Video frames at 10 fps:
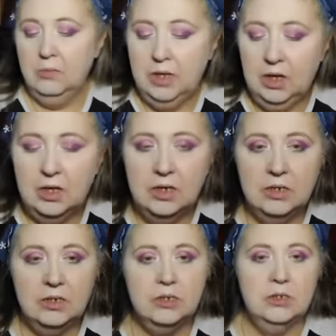
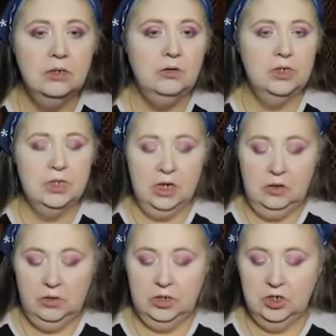Because Chris and
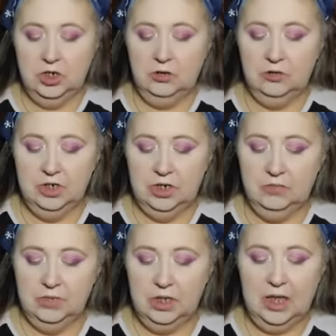I went to Jungle
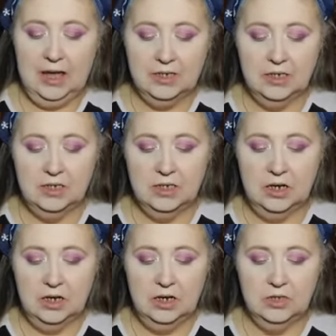Gyms last
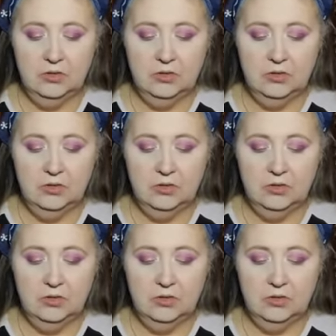Sunday,